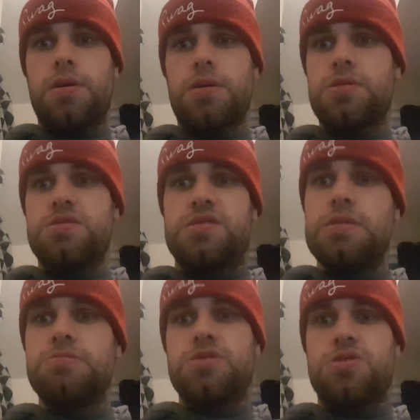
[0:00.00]
because it
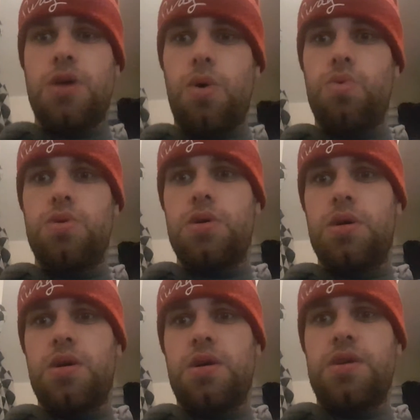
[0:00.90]
seems as though
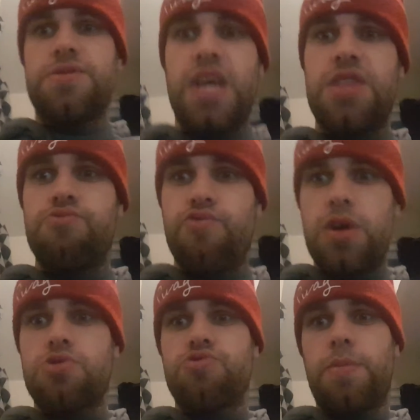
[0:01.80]
they're the real
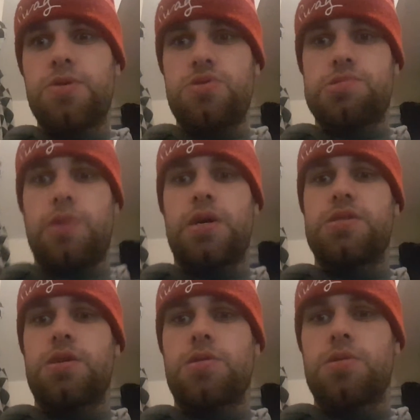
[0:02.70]
criminals around
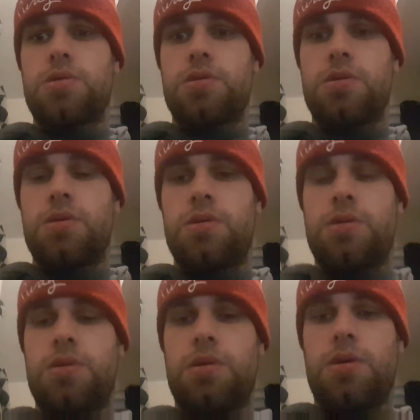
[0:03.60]
here.
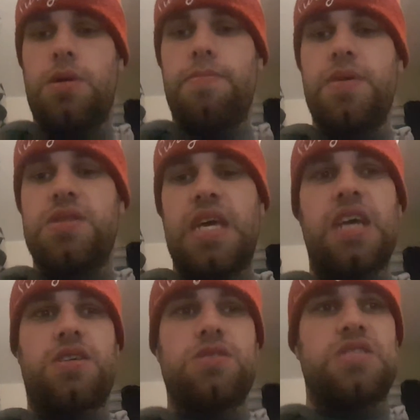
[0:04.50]
I mean,
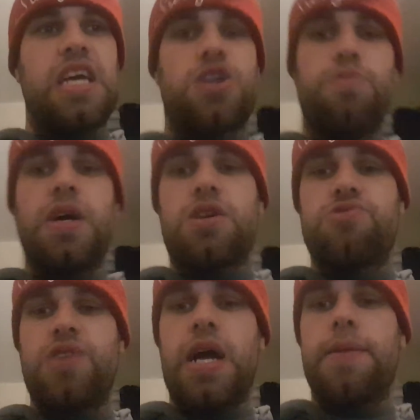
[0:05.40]
they commit a
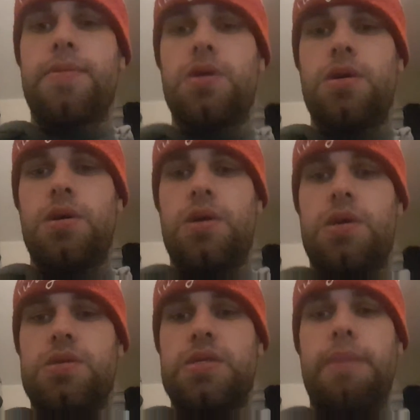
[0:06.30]
crime,
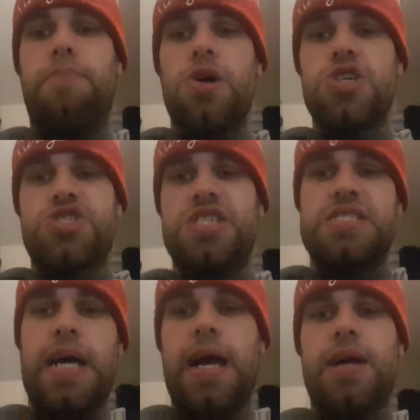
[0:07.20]
they polish it
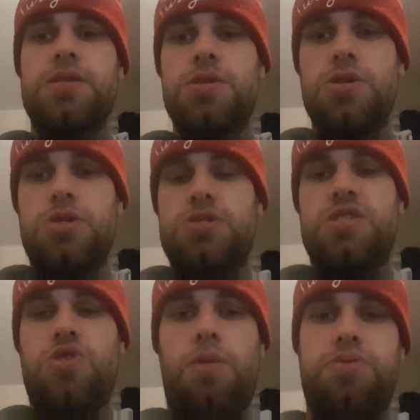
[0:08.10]
down,
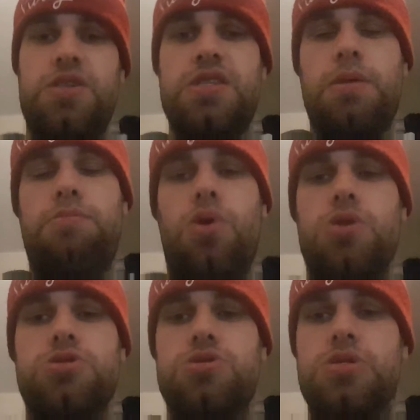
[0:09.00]
they don't put it in the
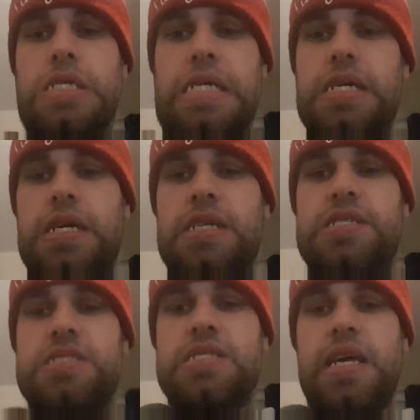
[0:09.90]
books, and
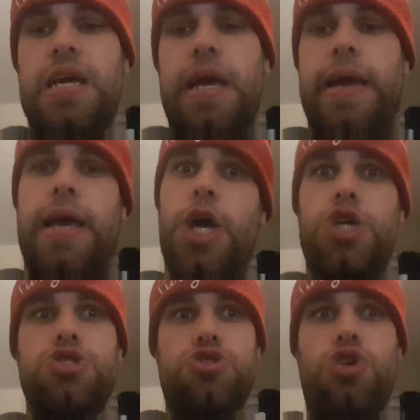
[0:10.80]
they say
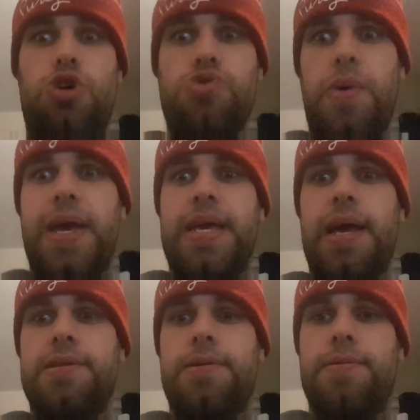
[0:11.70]
don't do it
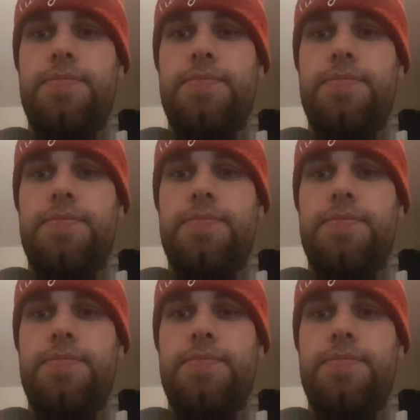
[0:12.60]
again.